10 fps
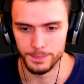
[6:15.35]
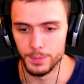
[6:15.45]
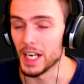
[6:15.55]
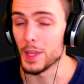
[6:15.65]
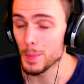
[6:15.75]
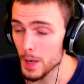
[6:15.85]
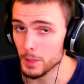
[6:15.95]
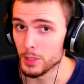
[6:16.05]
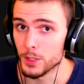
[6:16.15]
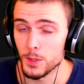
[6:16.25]
But at the moment,
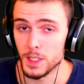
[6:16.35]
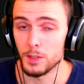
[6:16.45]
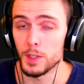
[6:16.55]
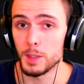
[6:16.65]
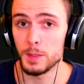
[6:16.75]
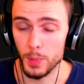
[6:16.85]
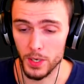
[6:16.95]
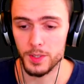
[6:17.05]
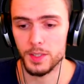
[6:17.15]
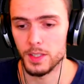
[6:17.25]
we're just using it for this
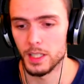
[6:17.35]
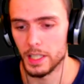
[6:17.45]
boss.